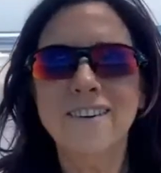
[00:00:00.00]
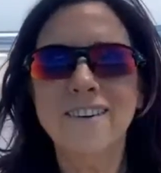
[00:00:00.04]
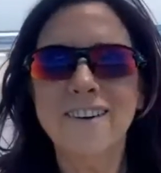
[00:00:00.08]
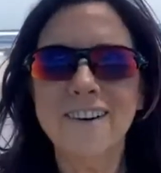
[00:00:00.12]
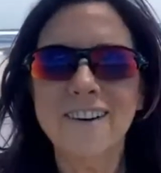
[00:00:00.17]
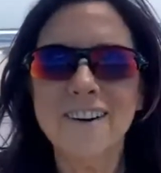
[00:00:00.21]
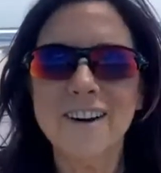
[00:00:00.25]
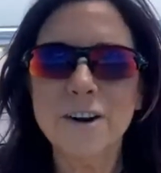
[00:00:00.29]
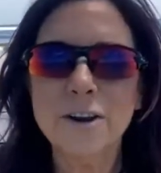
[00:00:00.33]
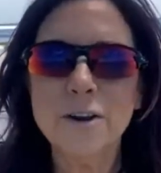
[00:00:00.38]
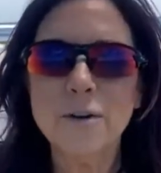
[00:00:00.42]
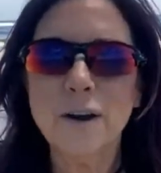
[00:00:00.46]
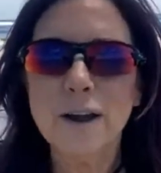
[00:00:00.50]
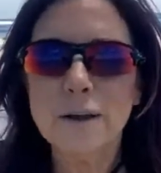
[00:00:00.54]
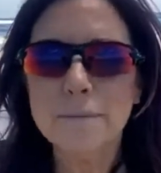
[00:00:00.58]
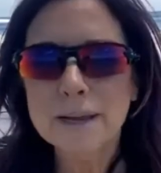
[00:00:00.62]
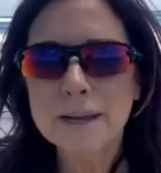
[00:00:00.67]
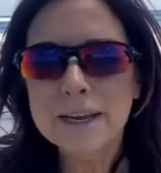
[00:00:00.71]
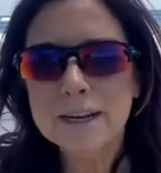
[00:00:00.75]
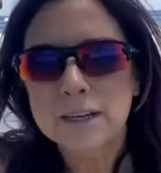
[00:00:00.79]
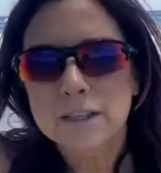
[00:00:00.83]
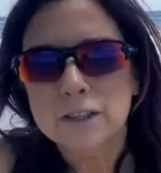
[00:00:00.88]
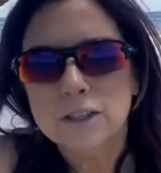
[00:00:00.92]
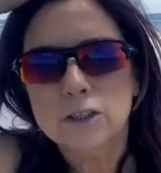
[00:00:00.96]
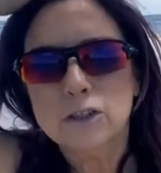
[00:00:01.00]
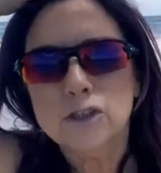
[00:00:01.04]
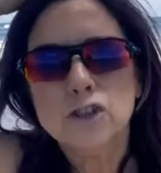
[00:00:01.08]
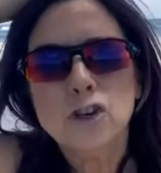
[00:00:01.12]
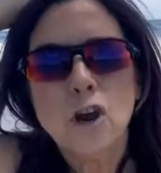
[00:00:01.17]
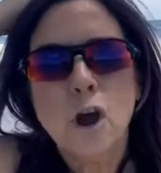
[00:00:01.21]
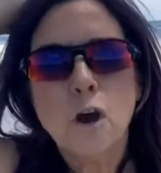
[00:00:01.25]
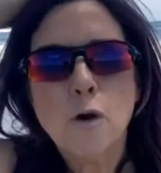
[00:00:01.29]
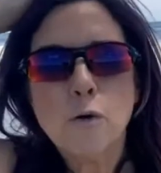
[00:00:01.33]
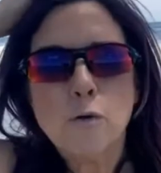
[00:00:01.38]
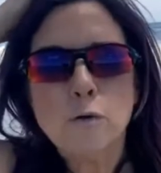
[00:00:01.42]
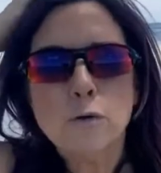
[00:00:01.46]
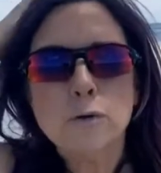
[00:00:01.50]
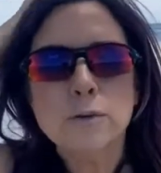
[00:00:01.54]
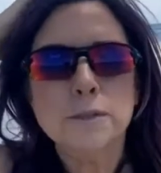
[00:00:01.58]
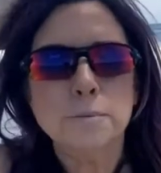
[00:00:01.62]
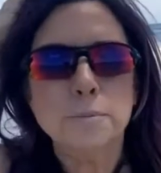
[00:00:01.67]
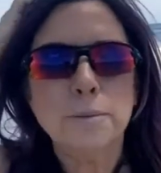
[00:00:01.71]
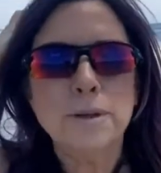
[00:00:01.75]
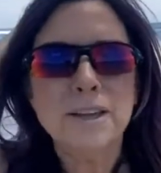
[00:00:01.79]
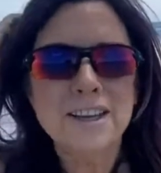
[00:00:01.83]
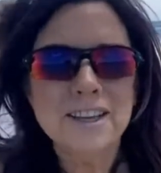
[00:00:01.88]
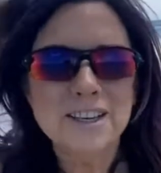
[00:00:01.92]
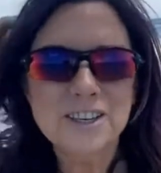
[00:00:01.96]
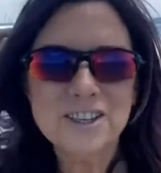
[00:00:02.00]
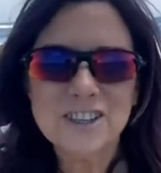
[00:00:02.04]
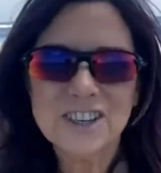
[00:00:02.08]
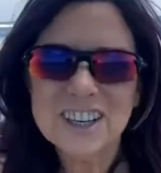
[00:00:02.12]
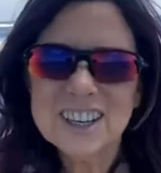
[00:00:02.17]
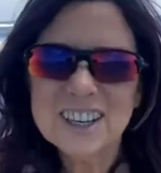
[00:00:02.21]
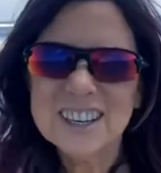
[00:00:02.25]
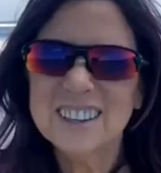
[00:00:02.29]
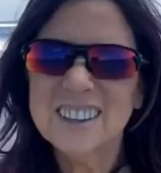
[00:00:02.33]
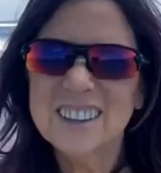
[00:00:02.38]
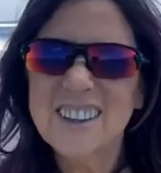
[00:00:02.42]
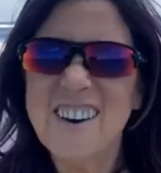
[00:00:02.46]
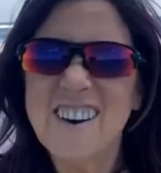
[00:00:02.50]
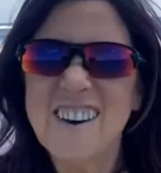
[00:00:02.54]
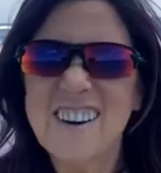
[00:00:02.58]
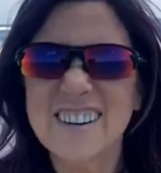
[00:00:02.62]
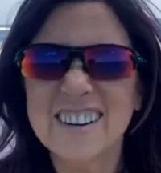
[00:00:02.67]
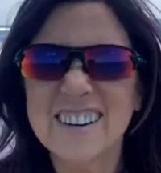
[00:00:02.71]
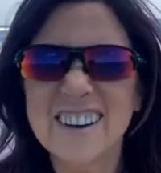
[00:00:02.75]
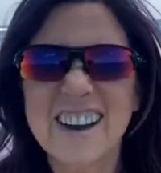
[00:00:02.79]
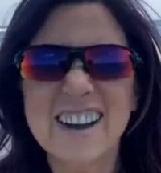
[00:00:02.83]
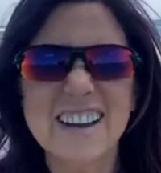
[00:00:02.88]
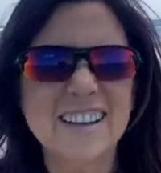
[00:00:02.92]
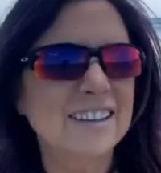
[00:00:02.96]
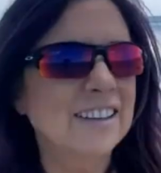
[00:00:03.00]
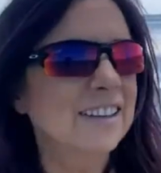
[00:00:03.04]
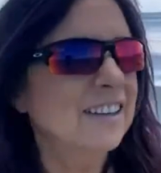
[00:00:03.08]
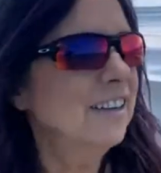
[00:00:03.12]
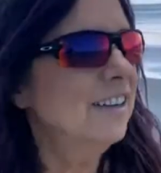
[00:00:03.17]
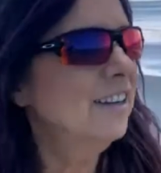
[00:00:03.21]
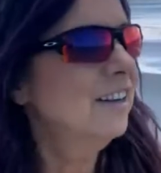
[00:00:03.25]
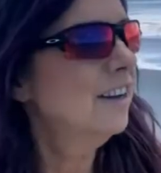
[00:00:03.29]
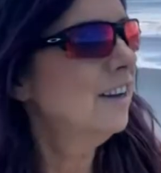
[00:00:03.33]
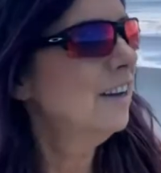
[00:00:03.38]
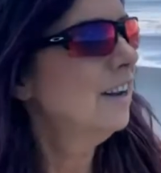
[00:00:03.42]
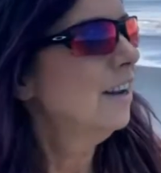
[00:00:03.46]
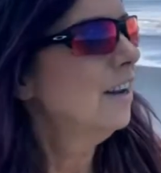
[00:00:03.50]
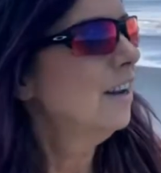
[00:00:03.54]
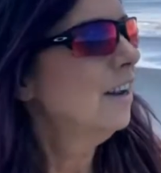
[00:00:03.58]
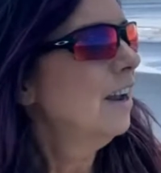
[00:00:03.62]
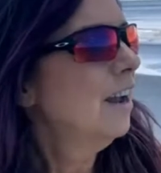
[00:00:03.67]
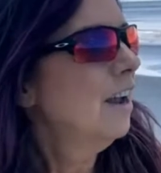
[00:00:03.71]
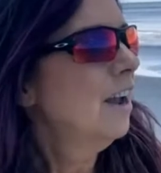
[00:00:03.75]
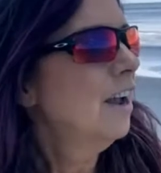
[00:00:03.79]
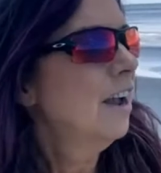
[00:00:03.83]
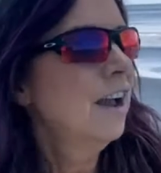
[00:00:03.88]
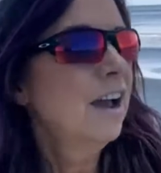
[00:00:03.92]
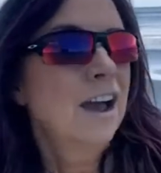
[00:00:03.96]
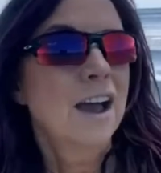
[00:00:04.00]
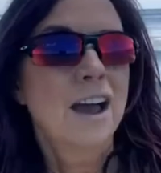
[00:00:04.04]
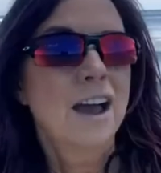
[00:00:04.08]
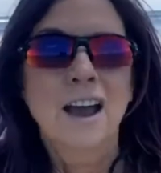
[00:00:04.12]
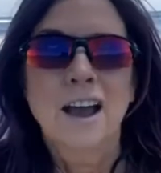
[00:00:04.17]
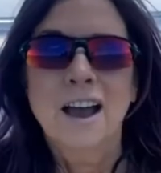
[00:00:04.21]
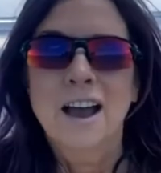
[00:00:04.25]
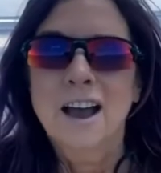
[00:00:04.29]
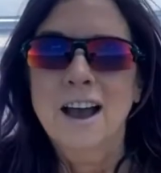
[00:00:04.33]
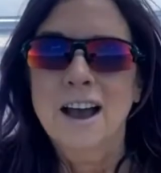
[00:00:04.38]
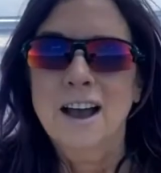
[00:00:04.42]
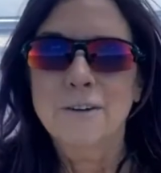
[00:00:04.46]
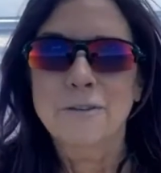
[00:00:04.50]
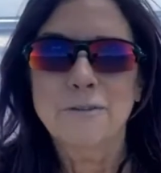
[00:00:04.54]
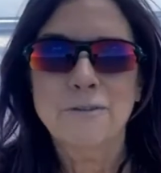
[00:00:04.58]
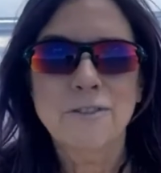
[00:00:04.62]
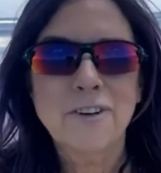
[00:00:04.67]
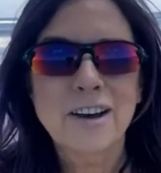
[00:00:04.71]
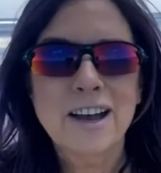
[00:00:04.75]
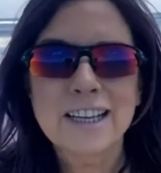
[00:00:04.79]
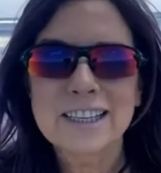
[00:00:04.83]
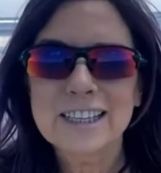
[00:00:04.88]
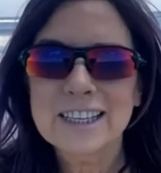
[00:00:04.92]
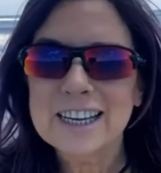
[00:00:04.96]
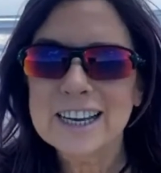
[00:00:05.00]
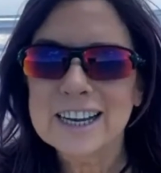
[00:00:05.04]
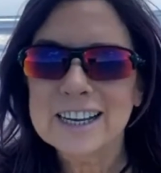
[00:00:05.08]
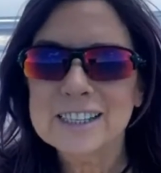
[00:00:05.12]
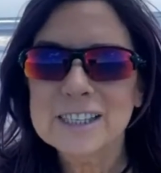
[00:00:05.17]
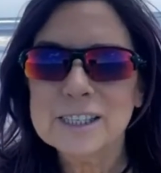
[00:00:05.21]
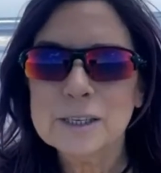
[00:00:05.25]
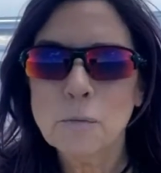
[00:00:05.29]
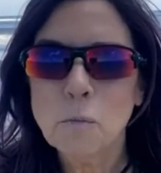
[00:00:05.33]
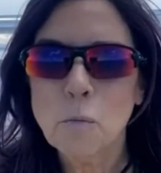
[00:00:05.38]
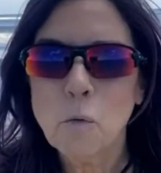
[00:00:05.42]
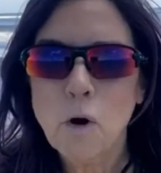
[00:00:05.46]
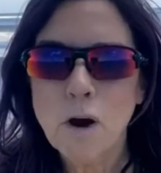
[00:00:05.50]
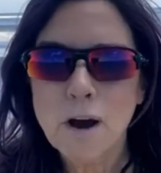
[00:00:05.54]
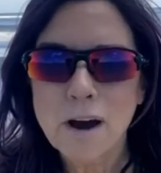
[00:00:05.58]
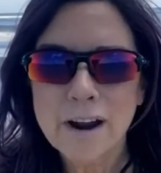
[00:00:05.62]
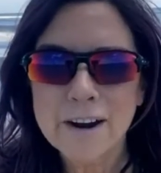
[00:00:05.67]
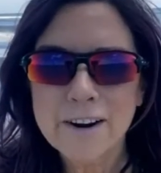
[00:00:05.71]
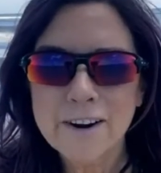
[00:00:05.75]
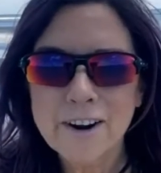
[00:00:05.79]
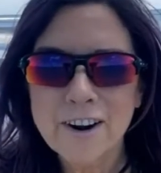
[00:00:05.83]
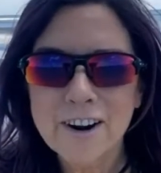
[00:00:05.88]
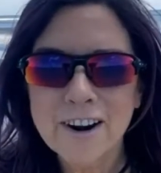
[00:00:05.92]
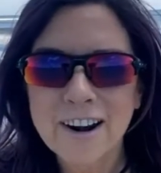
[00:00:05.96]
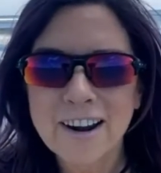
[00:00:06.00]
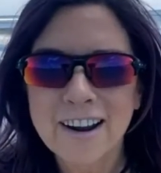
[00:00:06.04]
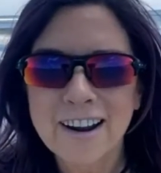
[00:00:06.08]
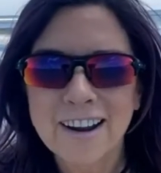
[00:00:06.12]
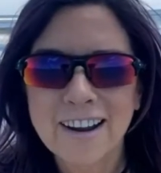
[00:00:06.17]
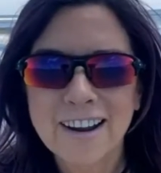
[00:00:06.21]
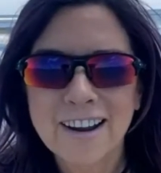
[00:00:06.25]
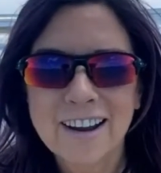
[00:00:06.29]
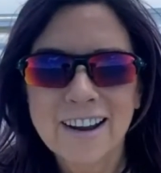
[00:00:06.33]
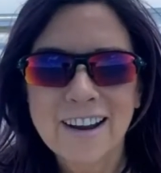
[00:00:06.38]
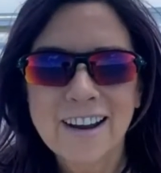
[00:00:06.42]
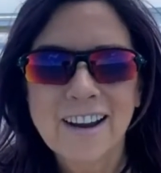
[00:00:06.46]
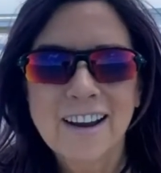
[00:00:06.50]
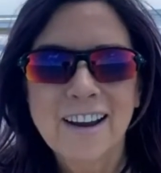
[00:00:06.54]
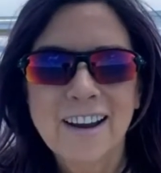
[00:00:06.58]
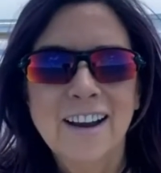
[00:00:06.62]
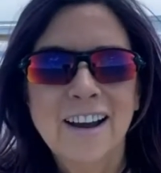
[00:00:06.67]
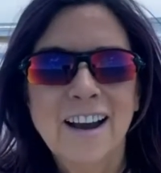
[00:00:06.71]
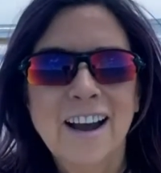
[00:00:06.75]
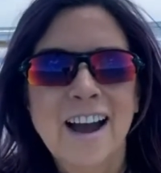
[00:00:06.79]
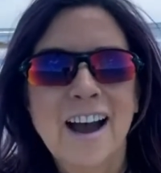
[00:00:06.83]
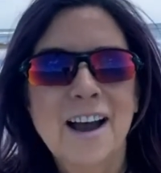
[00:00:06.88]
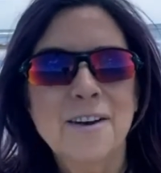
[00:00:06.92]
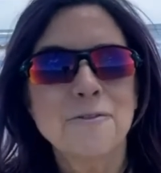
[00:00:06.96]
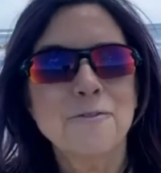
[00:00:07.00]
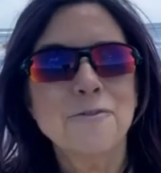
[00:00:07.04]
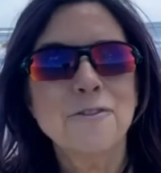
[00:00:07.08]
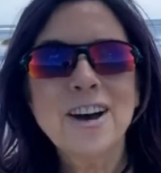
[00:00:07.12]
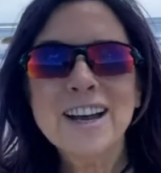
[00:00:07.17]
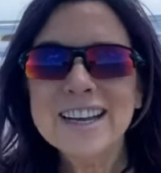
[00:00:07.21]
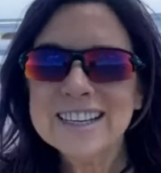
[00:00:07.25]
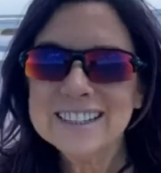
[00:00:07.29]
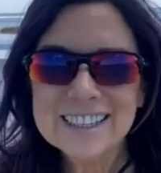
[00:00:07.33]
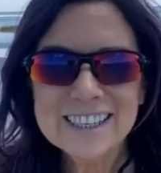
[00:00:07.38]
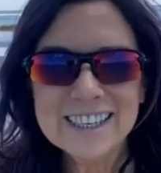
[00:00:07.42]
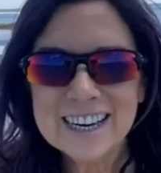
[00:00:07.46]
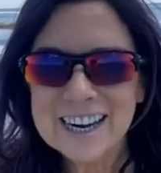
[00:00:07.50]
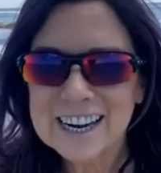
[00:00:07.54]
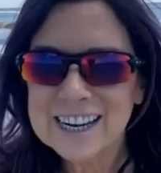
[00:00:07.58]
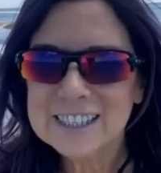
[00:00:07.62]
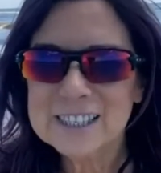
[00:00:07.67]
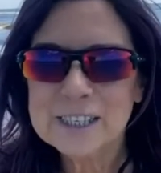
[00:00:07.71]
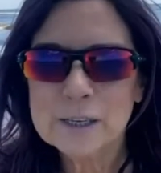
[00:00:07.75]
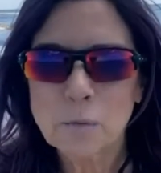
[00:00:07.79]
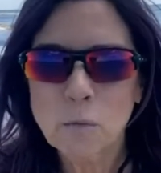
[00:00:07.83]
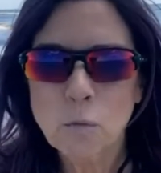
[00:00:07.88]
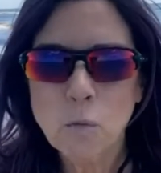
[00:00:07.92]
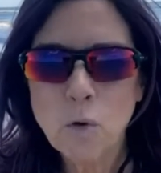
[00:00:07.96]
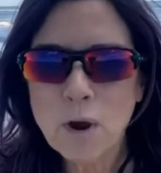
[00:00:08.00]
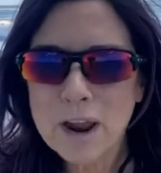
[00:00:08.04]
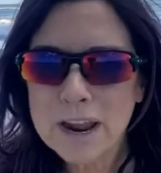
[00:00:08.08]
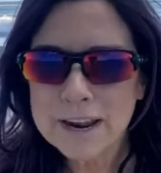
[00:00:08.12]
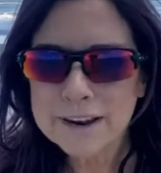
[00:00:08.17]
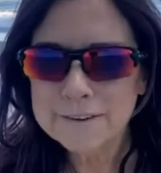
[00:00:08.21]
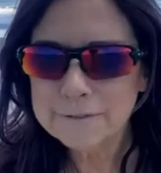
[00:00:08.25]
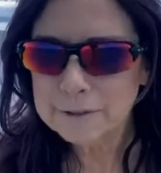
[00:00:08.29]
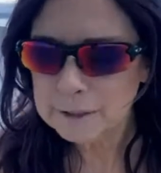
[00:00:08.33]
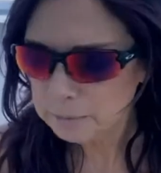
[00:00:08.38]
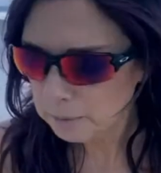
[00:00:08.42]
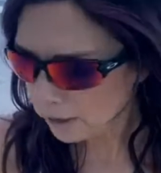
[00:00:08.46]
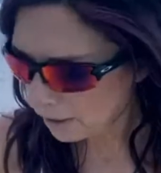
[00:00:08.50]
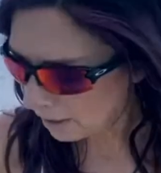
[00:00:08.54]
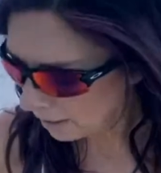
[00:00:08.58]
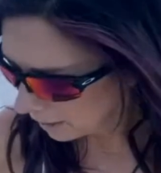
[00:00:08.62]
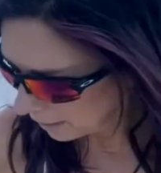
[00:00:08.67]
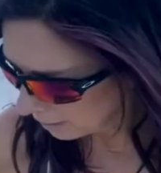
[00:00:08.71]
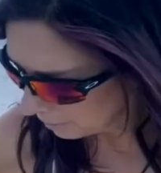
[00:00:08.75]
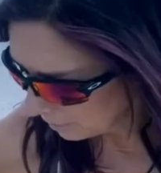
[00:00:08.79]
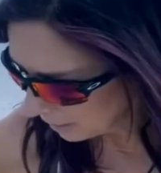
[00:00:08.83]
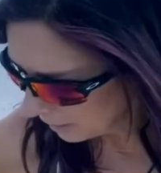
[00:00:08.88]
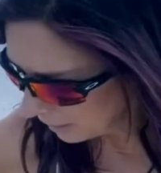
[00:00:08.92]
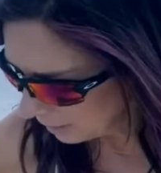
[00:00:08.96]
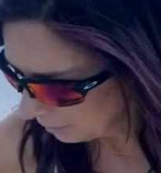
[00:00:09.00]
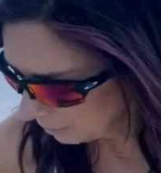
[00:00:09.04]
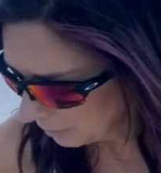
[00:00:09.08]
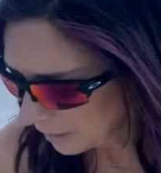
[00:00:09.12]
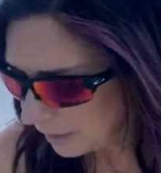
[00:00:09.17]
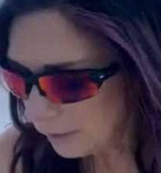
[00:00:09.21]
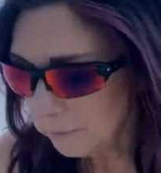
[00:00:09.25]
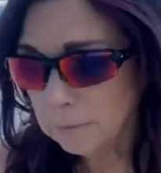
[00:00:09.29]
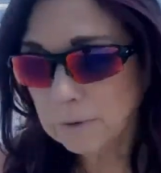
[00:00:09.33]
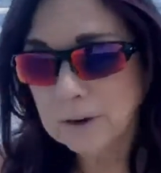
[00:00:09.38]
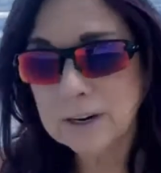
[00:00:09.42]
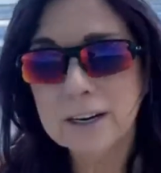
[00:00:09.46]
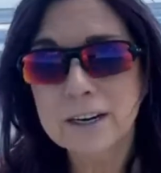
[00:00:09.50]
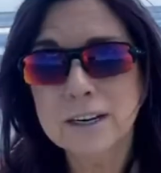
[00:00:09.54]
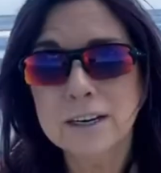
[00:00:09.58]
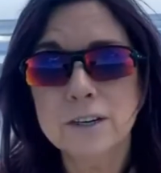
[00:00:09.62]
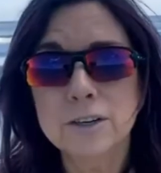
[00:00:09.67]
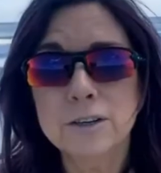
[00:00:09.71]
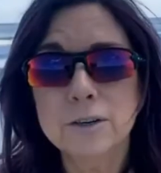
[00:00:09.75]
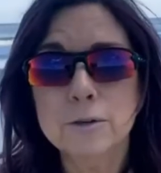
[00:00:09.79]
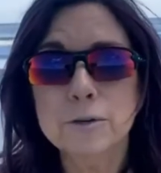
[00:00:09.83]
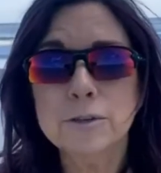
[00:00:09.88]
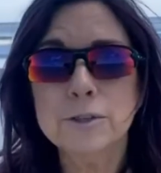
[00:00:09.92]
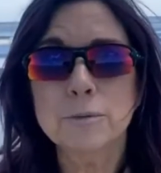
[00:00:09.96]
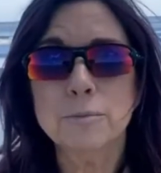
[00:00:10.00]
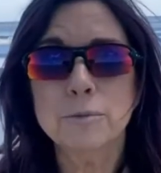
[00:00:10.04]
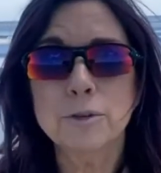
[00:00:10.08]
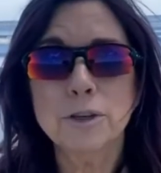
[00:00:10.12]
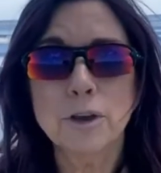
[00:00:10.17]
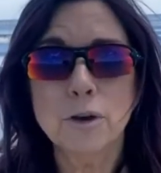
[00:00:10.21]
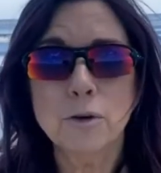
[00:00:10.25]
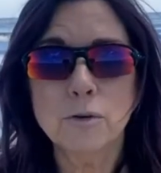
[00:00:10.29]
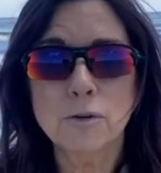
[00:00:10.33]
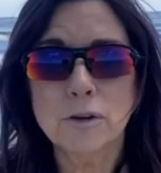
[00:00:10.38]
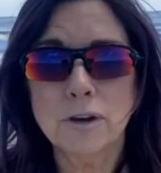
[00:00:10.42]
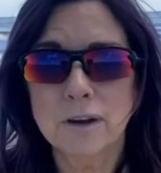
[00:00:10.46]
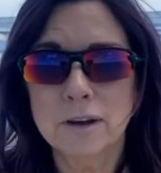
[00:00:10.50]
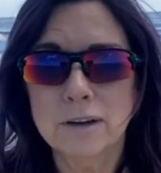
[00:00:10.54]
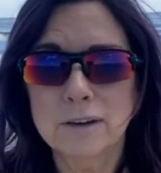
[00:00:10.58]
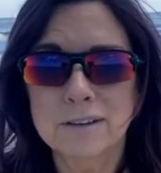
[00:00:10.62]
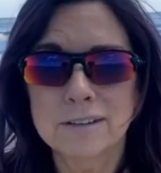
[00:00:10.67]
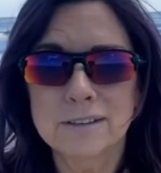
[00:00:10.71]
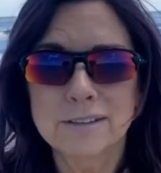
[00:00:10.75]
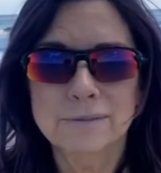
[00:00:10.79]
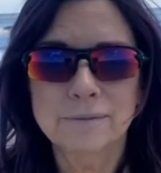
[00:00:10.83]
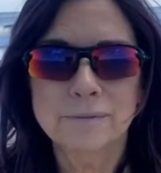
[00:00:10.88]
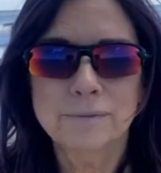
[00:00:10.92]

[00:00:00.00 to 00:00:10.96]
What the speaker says: How are you? I made it to Jones Beach in Long Island. Finally got some water. Finally got some waves behind me. I'm getting ready to do some yoga.